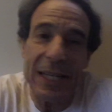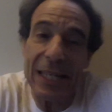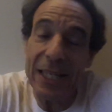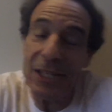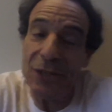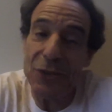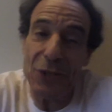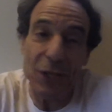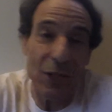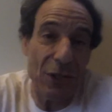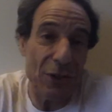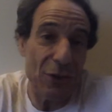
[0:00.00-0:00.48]

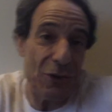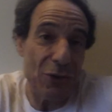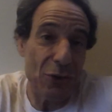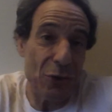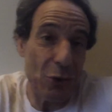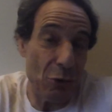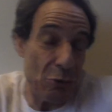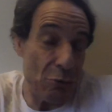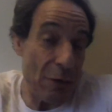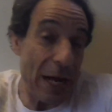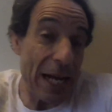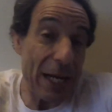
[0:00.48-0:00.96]
is his
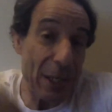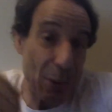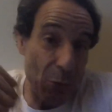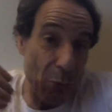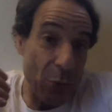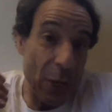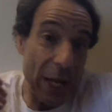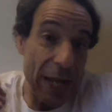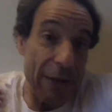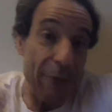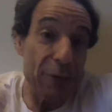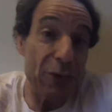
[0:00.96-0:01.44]
direct
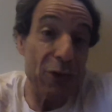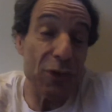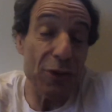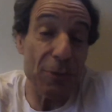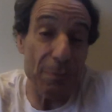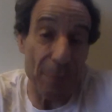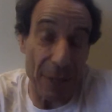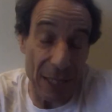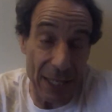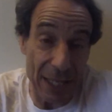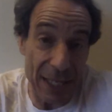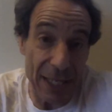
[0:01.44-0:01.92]
way of
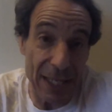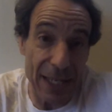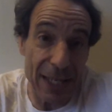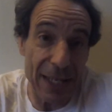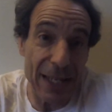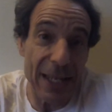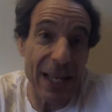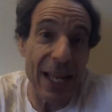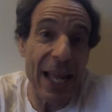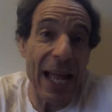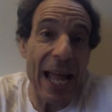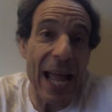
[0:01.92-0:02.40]

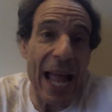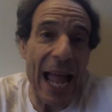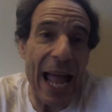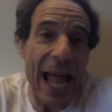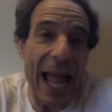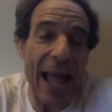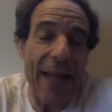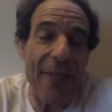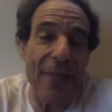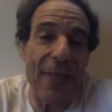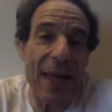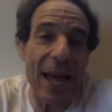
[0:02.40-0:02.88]
speaking,
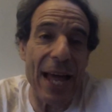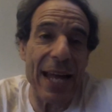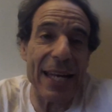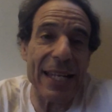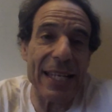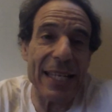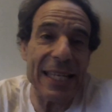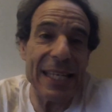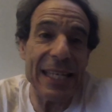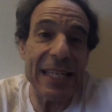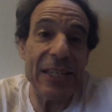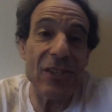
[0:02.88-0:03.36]
and
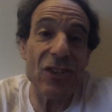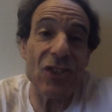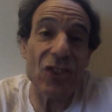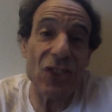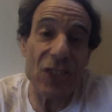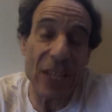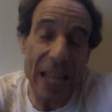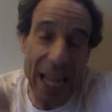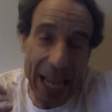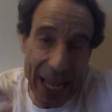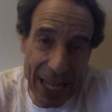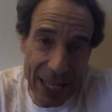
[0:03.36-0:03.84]
that he
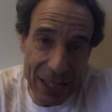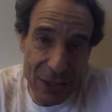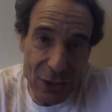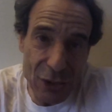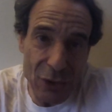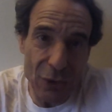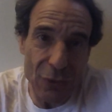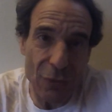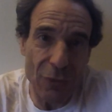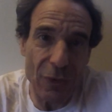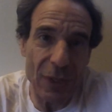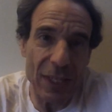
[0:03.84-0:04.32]

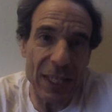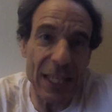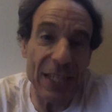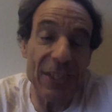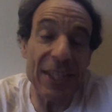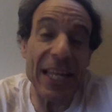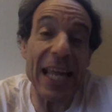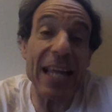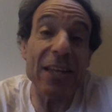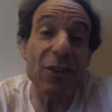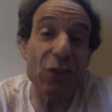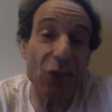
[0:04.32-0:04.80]

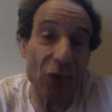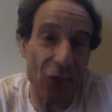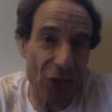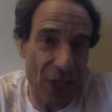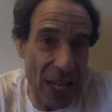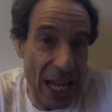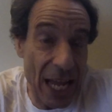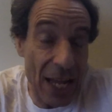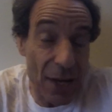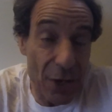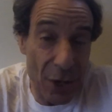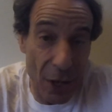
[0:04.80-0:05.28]
takes a
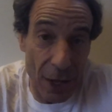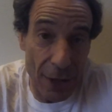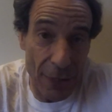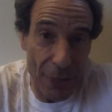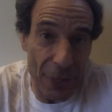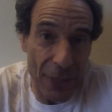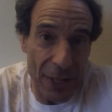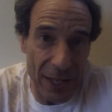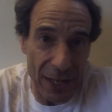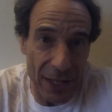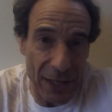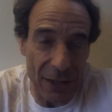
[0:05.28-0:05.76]
stand
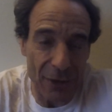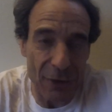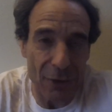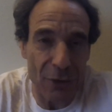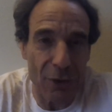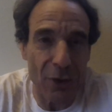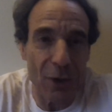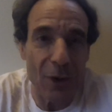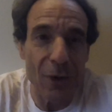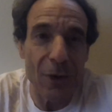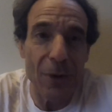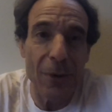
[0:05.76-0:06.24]
on
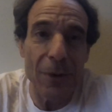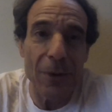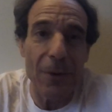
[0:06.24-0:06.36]
things.